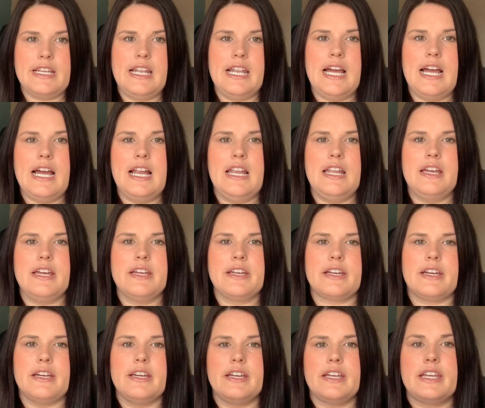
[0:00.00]

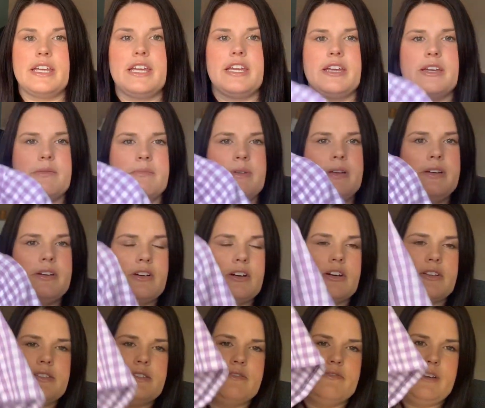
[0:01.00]
lilac gingham
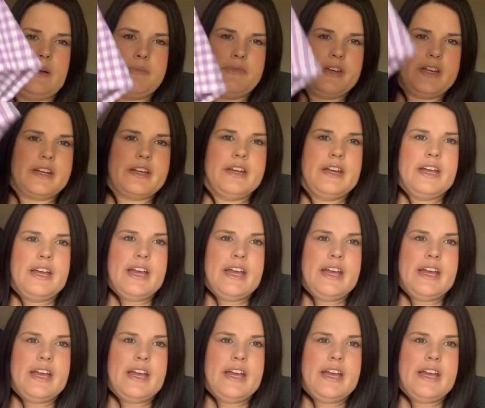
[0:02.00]
cotton fabric.